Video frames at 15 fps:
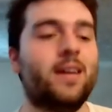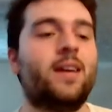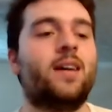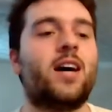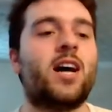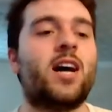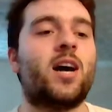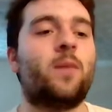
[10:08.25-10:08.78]

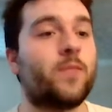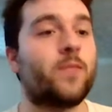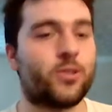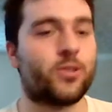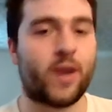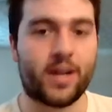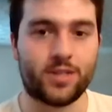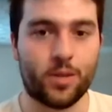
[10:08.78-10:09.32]
The
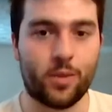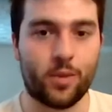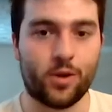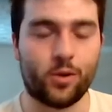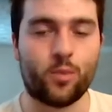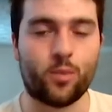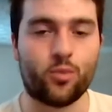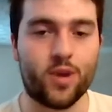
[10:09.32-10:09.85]
track I talked about
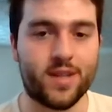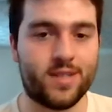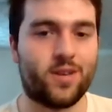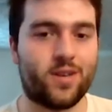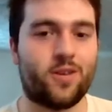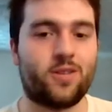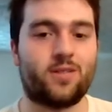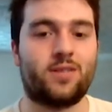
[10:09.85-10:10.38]
earlier, Bread
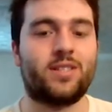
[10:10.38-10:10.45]
Song,